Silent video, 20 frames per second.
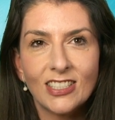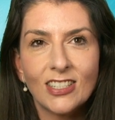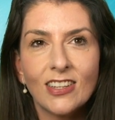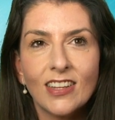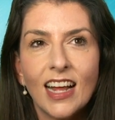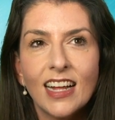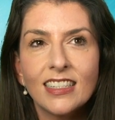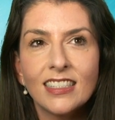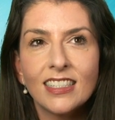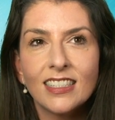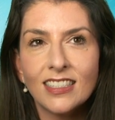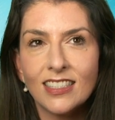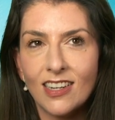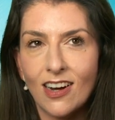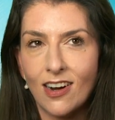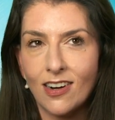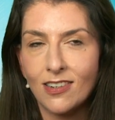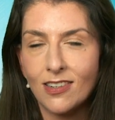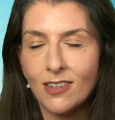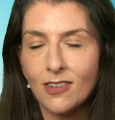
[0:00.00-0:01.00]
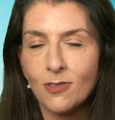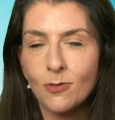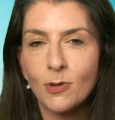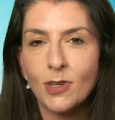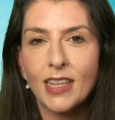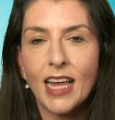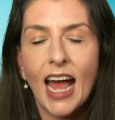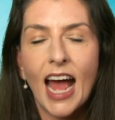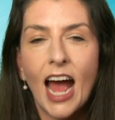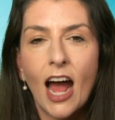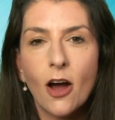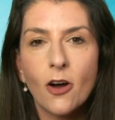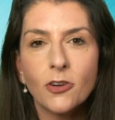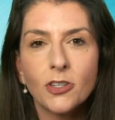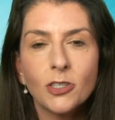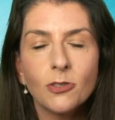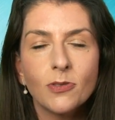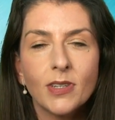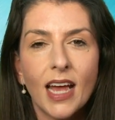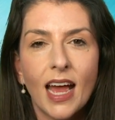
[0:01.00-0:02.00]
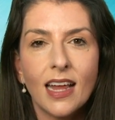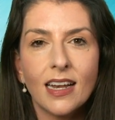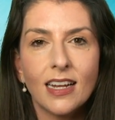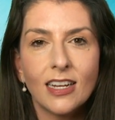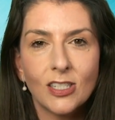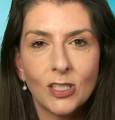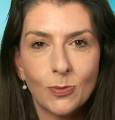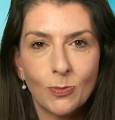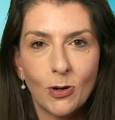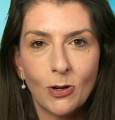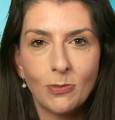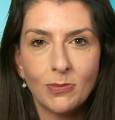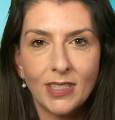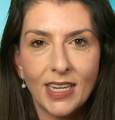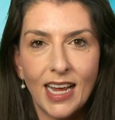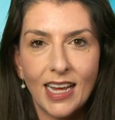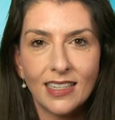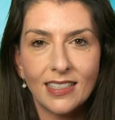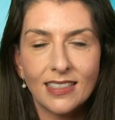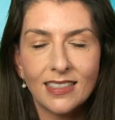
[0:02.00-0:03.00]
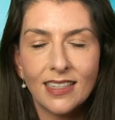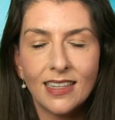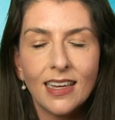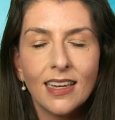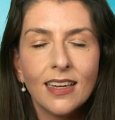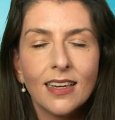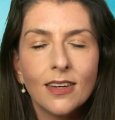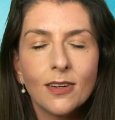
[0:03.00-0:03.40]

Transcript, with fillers: So let's start with how you get a sperm test.